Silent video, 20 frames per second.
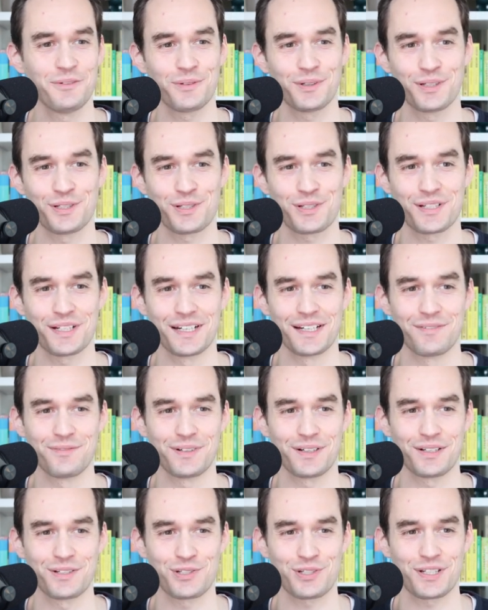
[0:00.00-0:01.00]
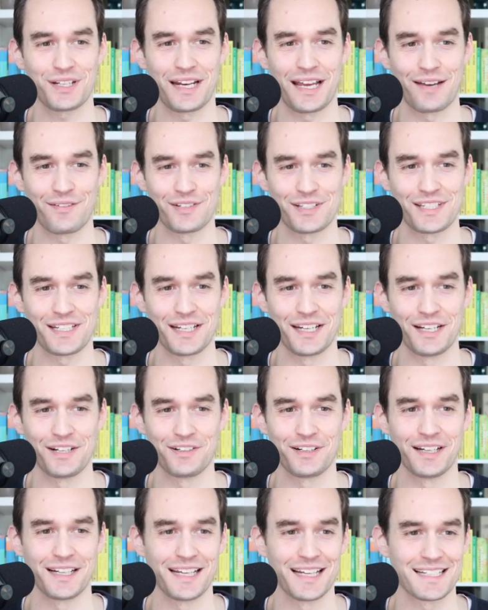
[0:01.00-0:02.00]
we're just gonna have it sit
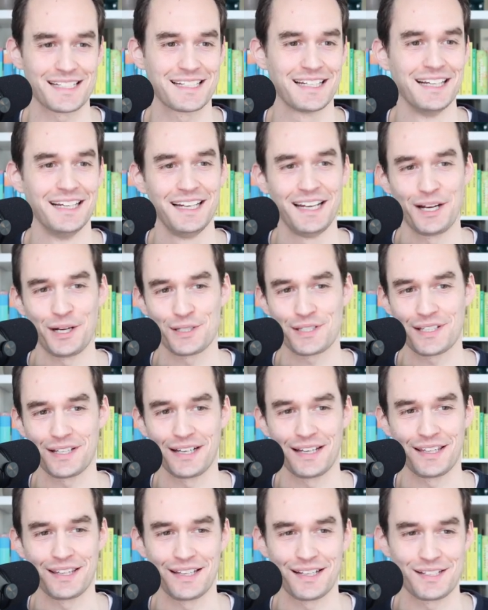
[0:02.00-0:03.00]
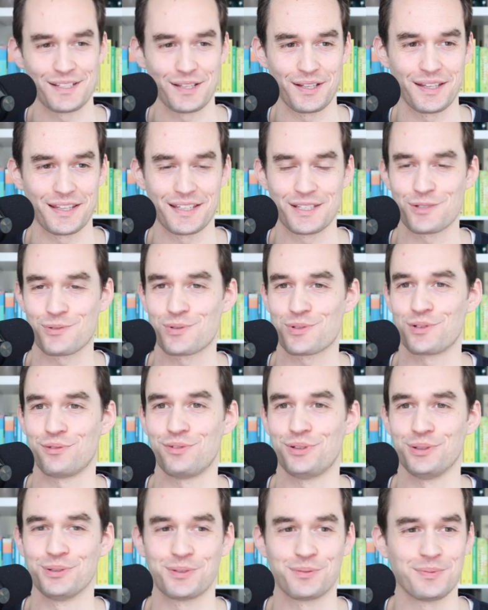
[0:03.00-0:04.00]
here, I guess. I thought this was a
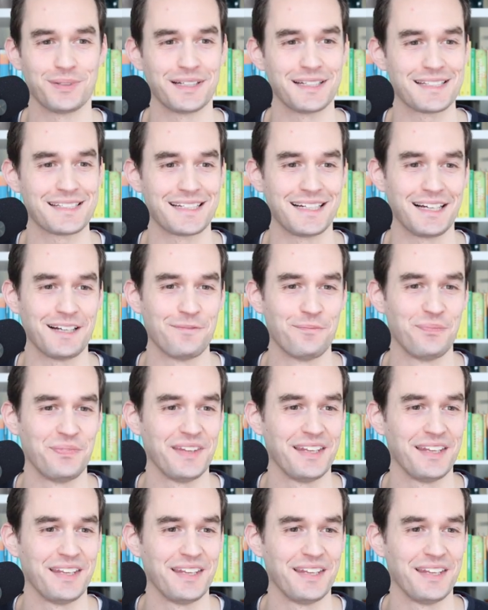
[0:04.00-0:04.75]
folder, but it's not.